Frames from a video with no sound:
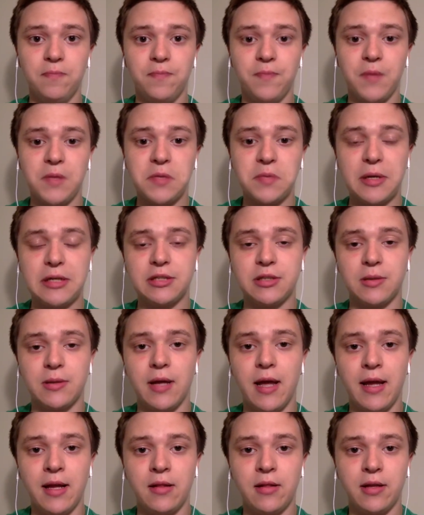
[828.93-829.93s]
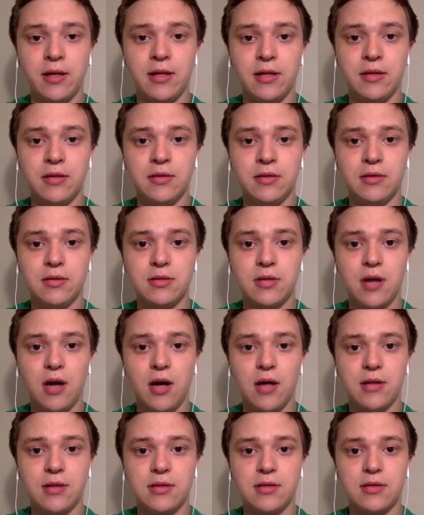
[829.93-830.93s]
especially Anglican
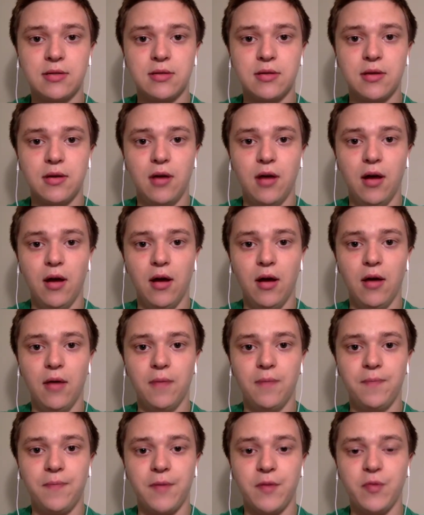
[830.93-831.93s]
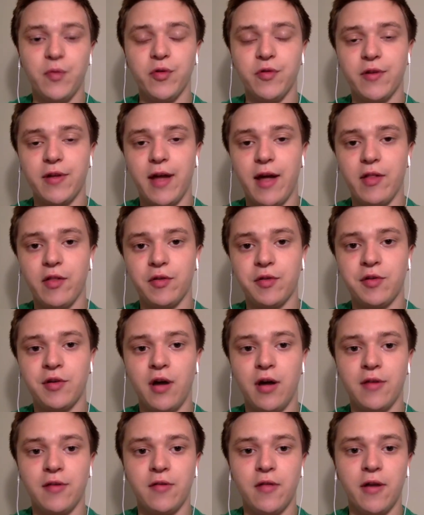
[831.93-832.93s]
Scots, as opposed to Catholic
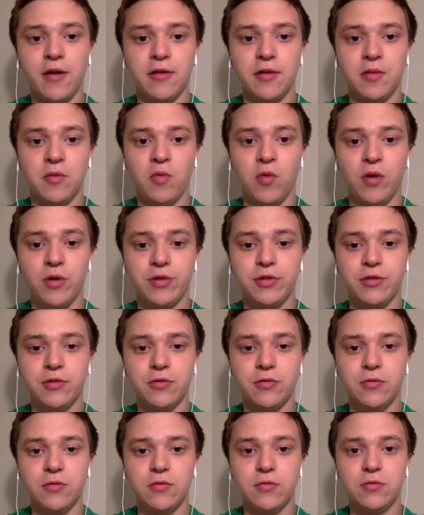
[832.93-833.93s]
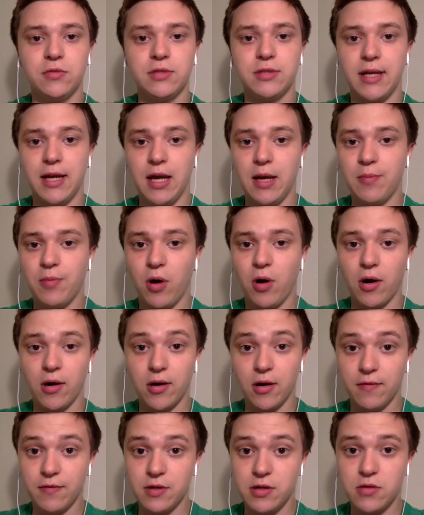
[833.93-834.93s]
Scots, a lot of them want to stay
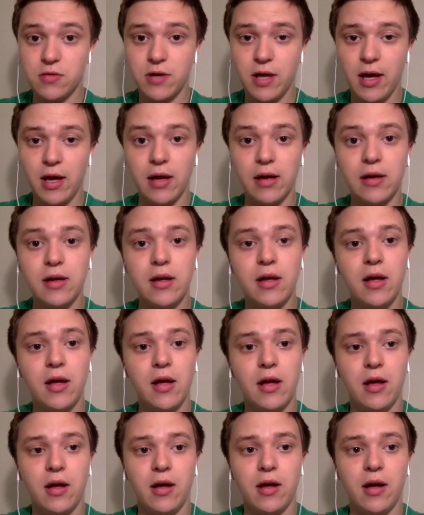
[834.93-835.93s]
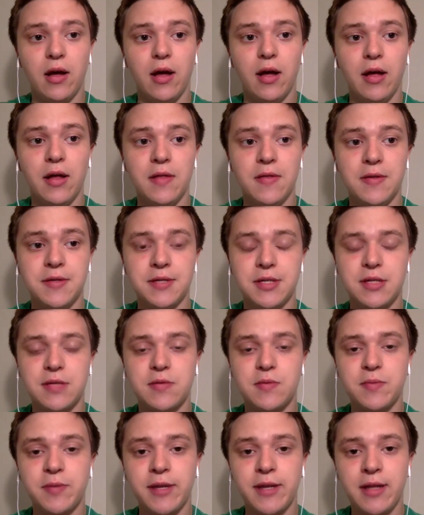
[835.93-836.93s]
part of the UK, and this is
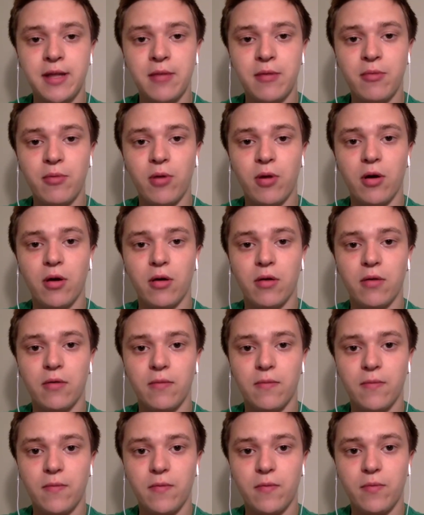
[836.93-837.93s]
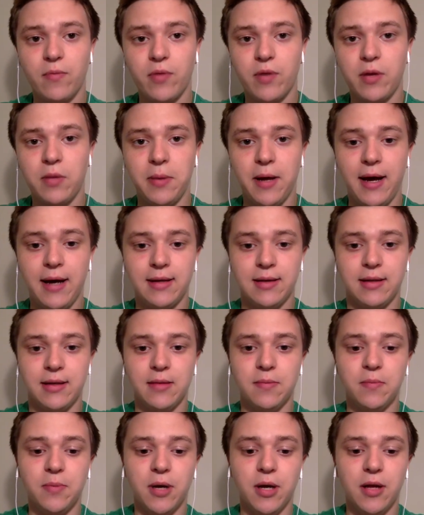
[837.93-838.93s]
splitting them apart pretty
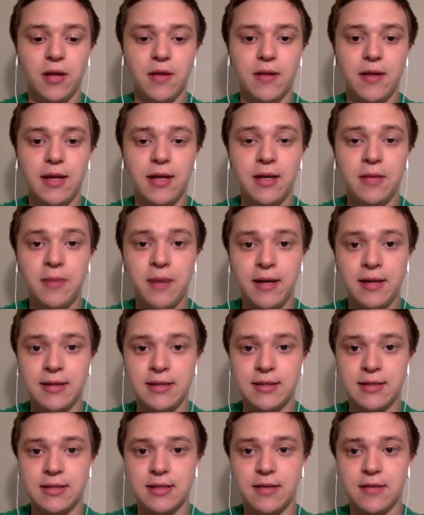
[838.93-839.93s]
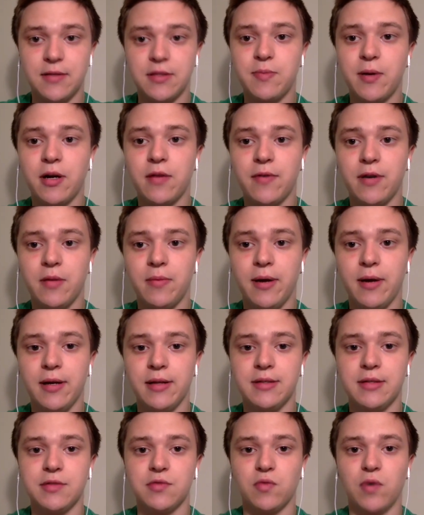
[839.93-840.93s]
badly. But independence is, the spirit of
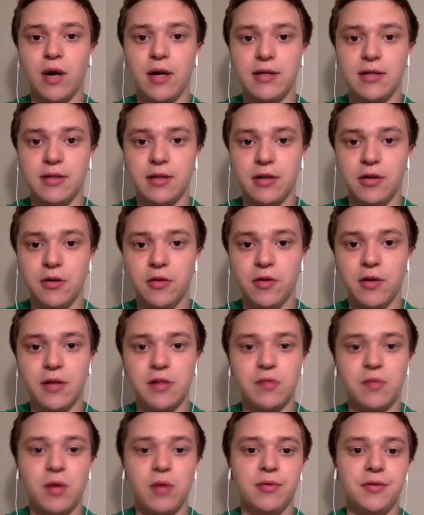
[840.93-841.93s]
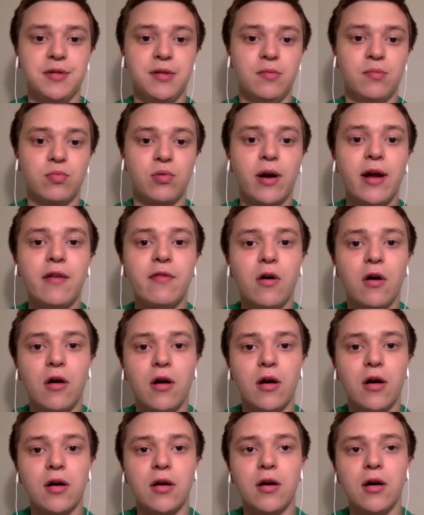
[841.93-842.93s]
independence is rising. You guys have probably seen
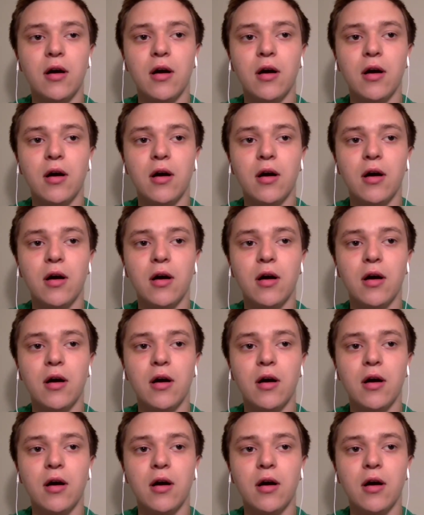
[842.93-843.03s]
Braveheart.